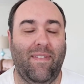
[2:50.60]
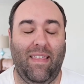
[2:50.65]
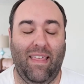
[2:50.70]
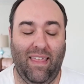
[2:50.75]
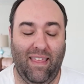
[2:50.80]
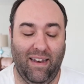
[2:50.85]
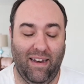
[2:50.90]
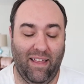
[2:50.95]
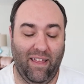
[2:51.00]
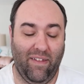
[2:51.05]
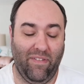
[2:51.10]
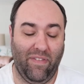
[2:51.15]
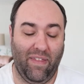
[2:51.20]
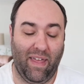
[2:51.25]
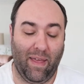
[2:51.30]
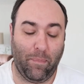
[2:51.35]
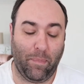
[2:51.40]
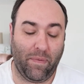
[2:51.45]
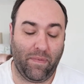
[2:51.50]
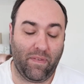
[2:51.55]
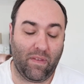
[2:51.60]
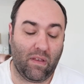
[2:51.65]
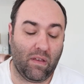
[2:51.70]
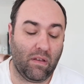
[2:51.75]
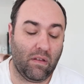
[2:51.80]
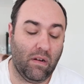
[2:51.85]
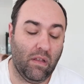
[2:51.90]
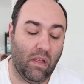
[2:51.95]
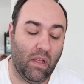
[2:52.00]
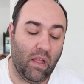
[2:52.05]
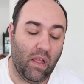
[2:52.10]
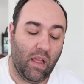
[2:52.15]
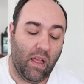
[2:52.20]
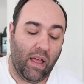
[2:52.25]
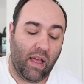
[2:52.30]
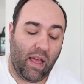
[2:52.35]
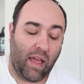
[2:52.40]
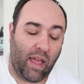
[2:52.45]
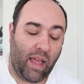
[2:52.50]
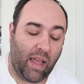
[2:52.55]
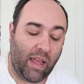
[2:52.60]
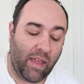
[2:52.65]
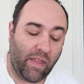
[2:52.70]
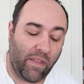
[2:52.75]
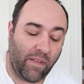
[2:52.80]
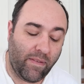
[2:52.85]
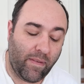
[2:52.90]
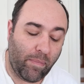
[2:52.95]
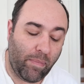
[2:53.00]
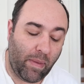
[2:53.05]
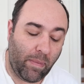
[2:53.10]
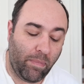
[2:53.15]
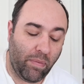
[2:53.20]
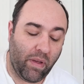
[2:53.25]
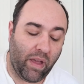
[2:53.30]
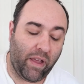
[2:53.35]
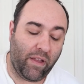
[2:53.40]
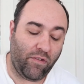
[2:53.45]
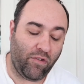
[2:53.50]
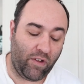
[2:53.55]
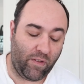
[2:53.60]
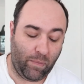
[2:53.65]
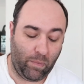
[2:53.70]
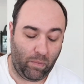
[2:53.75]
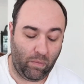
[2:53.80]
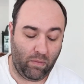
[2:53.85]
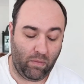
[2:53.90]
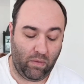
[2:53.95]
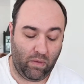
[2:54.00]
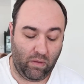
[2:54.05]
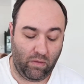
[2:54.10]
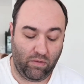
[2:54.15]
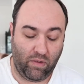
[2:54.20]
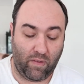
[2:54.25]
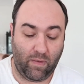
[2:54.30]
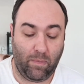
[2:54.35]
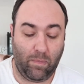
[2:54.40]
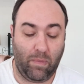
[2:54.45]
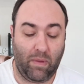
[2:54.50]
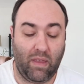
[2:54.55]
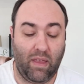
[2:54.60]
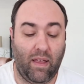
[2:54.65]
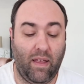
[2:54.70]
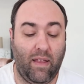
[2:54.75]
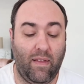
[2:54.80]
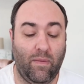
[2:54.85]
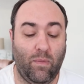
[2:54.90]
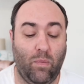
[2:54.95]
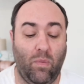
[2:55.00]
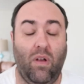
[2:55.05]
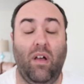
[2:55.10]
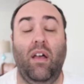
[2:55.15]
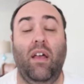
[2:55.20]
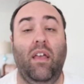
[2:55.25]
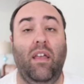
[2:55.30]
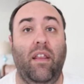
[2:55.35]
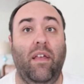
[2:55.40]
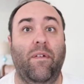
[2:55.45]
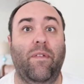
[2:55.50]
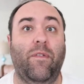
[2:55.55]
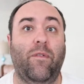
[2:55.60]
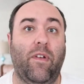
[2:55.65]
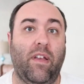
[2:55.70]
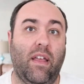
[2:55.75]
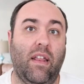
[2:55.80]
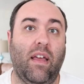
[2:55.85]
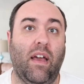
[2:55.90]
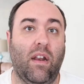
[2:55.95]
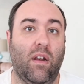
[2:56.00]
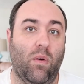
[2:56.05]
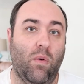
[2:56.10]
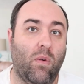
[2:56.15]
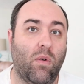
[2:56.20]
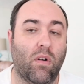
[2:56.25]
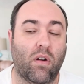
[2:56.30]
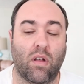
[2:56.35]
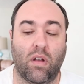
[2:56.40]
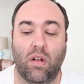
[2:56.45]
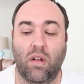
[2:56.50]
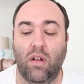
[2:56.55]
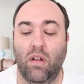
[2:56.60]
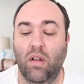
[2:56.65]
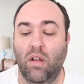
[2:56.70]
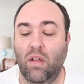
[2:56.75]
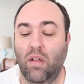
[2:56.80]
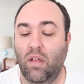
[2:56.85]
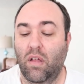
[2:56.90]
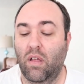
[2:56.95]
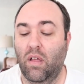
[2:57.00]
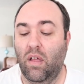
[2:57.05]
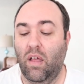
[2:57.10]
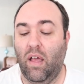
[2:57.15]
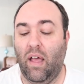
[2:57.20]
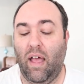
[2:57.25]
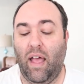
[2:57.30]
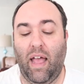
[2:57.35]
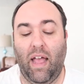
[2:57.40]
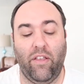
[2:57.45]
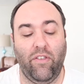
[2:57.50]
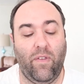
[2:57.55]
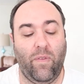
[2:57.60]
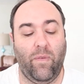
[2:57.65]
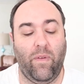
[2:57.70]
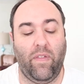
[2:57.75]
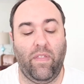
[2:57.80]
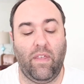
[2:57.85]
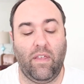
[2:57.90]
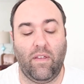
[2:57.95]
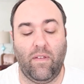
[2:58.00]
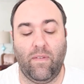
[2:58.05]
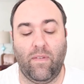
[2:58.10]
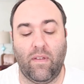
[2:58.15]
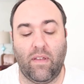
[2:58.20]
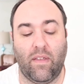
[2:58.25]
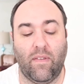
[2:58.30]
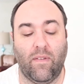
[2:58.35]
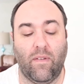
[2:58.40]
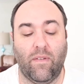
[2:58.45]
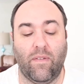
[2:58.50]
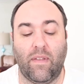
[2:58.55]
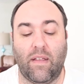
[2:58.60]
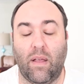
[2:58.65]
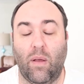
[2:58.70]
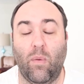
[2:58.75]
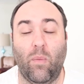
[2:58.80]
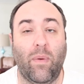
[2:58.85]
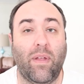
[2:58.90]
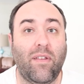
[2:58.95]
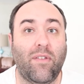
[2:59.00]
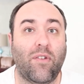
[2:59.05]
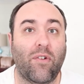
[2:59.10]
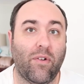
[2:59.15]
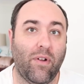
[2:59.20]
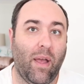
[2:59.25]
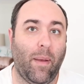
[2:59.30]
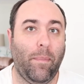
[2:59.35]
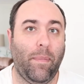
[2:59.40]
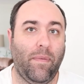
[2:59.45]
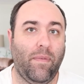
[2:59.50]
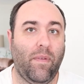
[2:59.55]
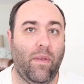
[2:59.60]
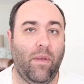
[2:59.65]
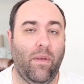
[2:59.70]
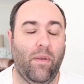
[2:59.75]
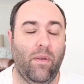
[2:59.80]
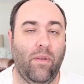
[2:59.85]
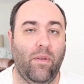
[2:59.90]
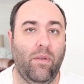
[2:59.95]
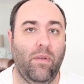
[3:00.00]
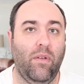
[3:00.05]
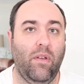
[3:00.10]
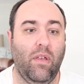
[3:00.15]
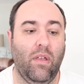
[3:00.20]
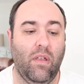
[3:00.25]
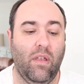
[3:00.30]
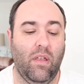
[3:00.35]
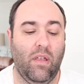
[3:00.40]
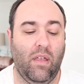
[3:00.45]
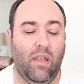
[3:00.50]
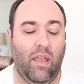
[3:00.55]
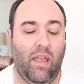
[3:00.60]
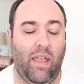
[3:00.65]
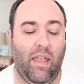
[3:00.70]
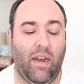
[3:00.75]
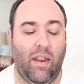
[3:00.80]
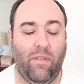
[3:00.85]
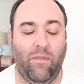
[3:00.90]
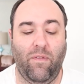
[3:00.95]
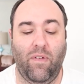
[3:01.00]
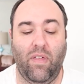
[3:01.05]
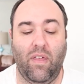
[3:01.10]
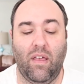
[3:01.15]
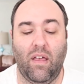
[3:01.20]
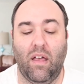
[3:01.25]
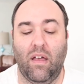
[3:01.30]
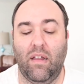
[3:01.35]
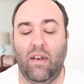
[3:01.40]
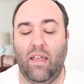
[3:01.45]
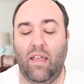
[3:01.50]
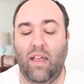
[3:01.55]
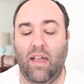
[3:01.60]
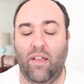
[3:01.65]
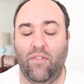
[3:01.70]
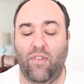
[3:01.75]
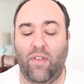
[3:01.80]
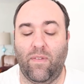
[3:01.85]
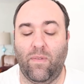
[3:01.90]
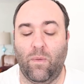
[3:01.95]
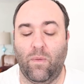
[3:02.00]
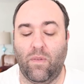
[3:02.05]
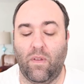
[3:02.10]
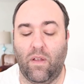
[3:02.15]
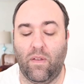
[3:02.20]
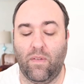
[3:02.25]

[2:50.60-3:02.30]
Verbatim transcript: the end of the episode. I gave this a B plus just just because one, it was freaking out of order. I just thought they used it because it was like a winter episode, and I feel like holiday hijinks was